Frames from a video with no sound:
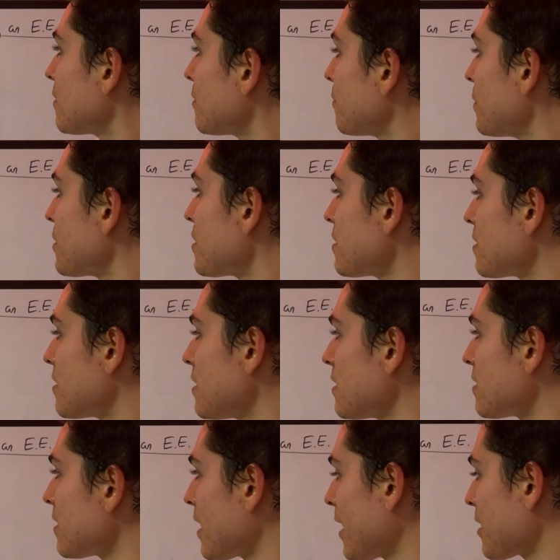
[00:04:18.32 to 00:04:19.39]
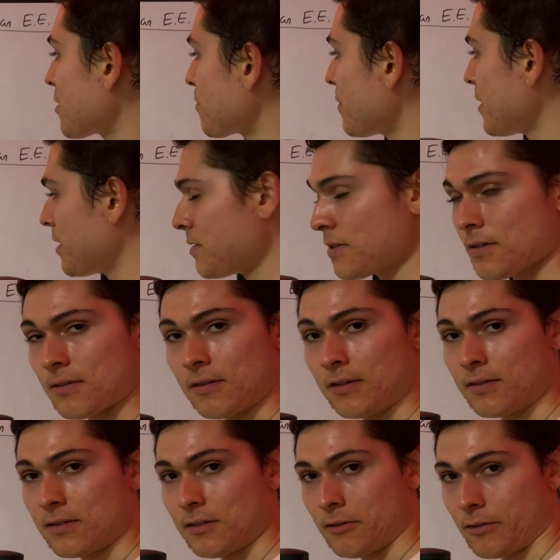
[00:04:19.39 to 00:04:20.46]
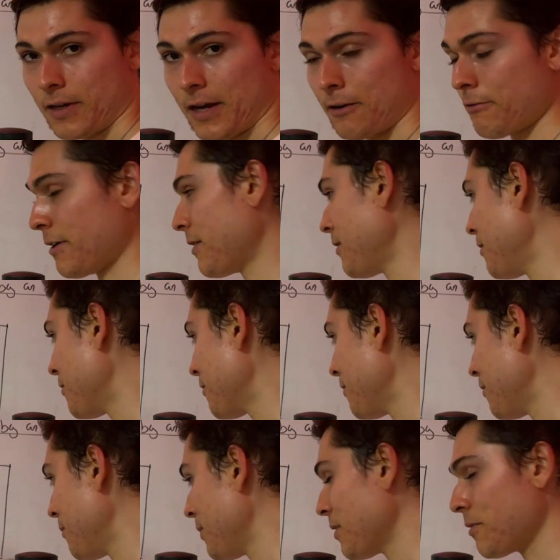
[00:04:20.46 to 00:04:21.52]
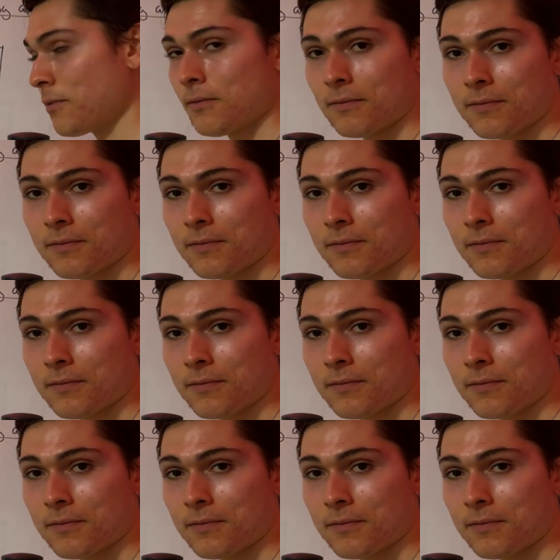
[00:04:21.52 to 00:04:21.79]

which is this that I explained, this little guy right here in the middle,